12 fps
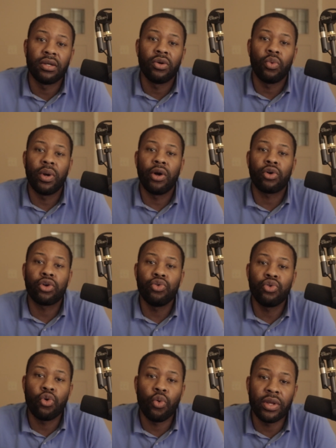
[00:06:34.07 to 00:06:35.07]
Well,
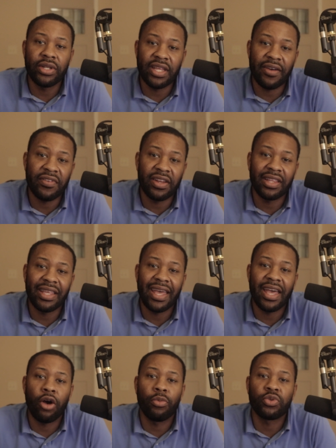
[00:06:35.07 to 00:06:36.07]
KuCoin definitely
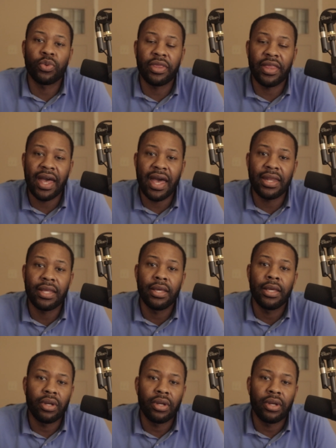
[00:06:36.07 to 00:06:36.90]
helps with that.